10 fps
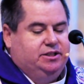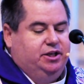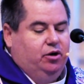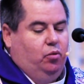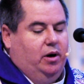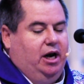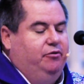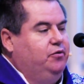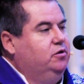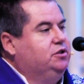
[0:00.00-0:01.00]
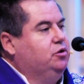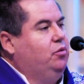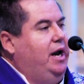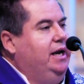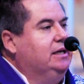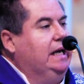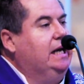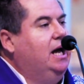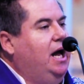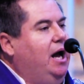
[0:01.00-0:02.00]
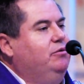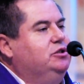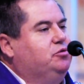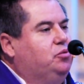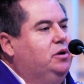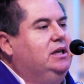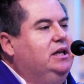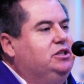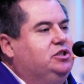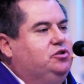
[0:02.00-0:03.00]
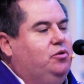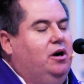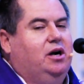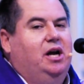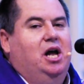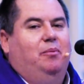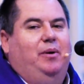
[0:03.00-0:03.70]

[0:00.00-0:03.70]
year when I first read it, I was really struck by